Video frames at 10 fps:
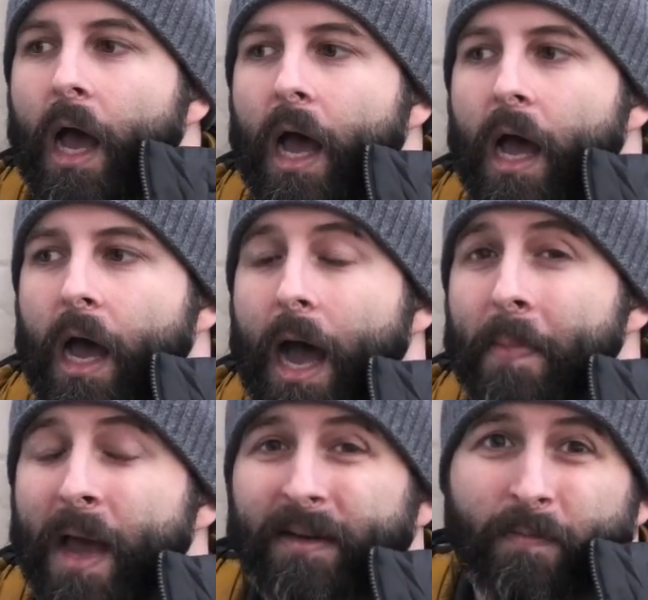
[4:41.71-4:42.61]
I'm
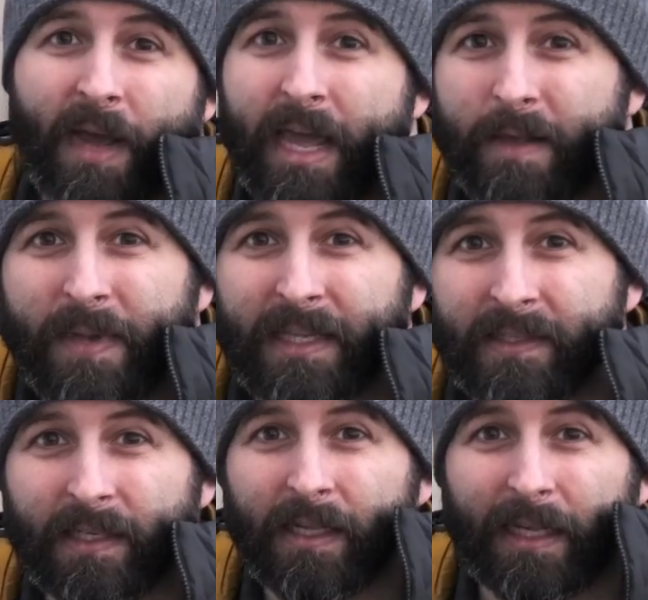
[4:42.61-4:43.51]
not by any
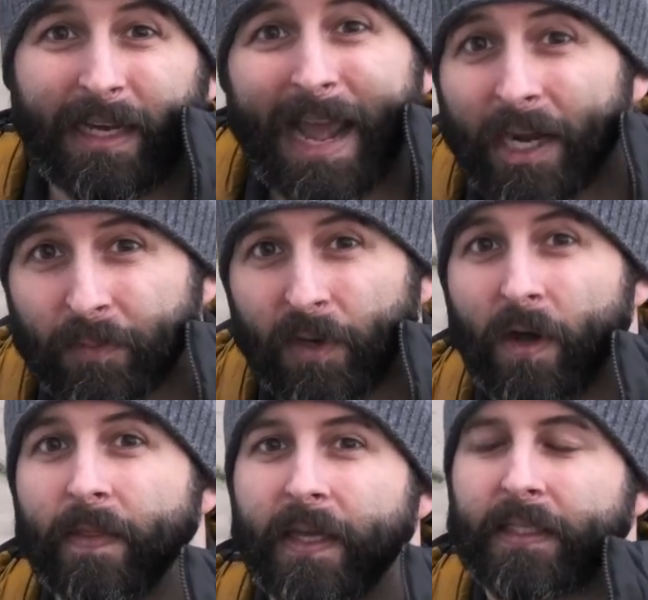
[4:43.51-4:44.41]
means like an expert
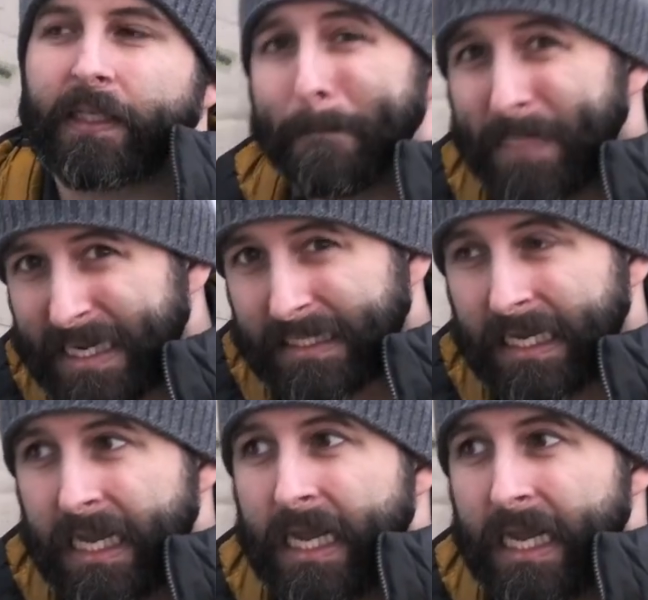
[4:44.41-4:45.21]
on this, but